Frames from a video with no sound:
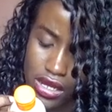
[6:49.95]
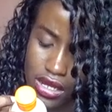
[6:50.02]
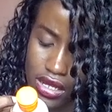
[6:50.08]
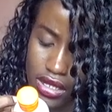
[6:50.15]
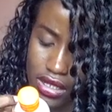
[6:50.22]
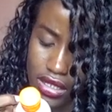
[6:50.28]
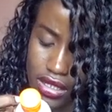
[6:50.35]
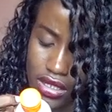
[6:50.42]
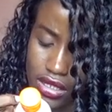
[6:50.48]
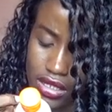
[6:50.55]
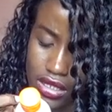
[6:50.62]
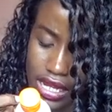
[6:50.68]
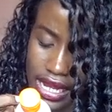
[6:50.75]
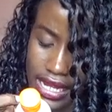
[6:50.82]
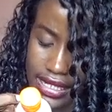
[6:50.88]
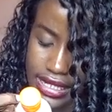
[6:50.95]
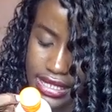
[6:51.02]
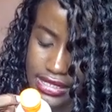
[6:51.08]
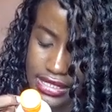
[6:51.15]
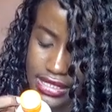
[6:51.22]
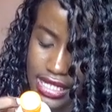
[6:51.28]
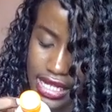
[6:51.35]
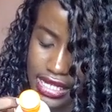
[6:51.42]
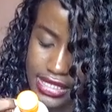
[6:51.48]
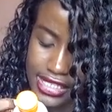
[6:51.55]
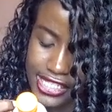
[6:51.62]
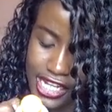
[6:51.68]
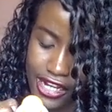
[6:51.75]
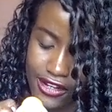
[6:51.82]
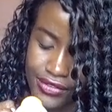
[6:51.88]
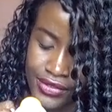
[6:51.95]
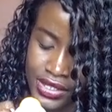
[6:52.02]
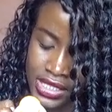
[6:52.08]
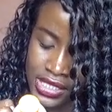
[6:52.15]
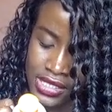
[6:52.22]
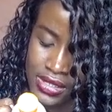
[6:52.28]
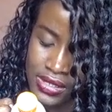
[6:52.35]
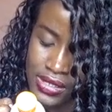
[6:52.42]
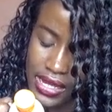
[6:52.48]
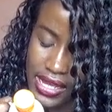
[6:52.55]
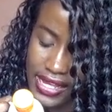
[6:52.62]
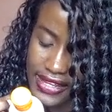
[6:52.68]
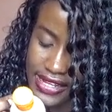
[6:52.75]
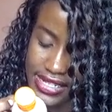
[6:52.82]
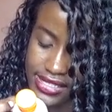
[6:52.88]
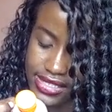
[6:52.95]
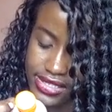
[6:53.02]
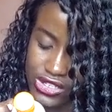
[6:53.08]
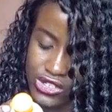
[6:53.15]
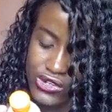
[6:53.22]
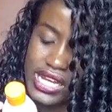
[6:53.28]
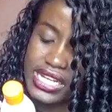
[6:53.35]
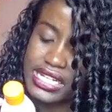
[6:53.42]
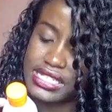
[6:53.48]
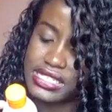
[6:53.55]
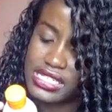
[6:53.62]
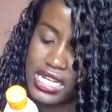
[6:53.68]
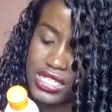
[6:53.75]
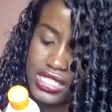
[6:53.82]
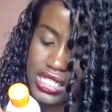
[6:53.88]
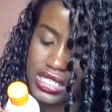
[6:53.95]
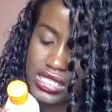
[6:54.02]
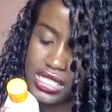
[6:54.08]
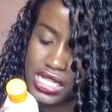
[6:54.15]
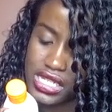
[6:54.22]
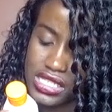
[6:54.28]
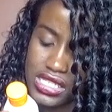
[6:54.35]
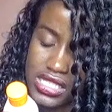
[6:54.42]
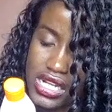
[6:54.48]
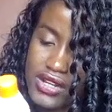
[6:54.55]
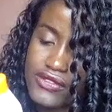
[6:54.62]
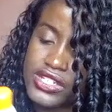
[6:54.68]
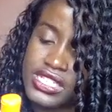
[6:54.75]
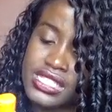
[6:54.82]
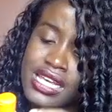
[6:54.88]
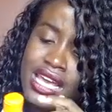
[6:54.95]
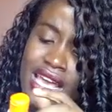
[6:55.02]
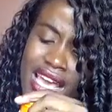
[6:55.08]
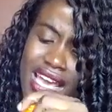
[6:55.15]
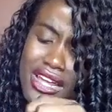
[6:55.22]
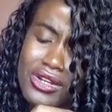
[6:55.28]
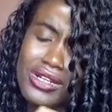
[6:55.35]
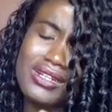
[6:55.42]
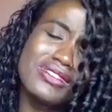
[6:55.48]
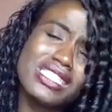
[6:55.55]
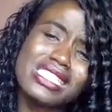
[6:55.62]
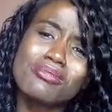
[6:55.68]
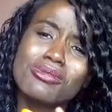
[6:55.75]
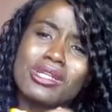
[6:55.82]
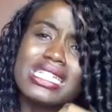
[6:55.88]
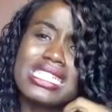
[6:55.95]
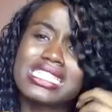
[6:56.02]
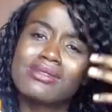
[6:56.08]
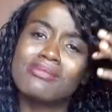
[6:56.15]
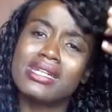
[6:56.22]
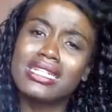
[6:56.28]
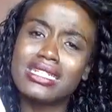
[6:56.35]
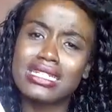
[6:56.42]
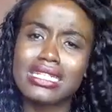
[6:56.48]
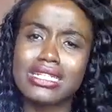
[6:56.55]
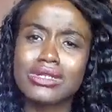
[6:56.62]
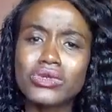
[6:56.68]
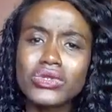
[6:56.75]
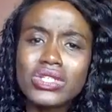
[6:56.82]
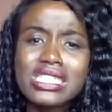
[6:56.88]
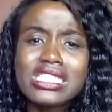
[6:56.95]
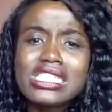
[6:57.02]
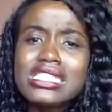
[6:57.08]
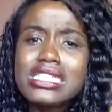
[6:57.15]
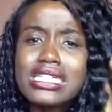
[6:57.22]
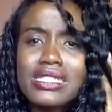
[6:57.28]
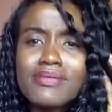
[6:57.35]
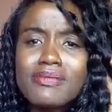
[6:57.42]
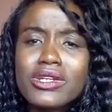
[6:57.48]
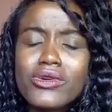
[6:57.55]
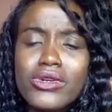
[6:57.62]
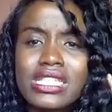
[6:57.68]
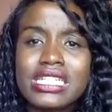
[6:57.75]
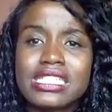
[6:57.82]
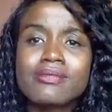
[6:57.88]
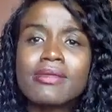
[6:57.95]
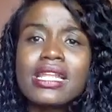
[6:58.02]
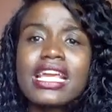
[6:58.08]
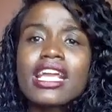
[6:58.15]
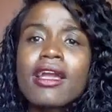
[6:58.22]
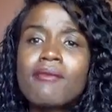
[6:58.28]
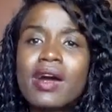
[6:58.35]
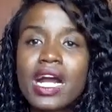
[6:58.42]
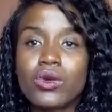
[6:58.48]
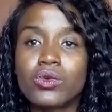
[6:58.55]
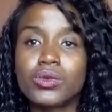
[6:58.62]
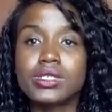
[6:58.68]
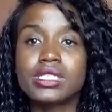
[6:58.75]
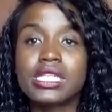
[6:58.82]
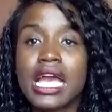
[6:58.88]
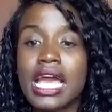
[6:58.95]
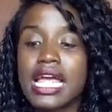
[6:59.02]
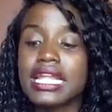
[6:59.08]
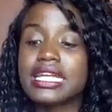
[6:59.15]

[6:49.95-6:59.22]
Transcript: I can't see any sulfates. I can't actually see any sulfates. And none of these products smell really good. Is this just me, or they smell like mangoes?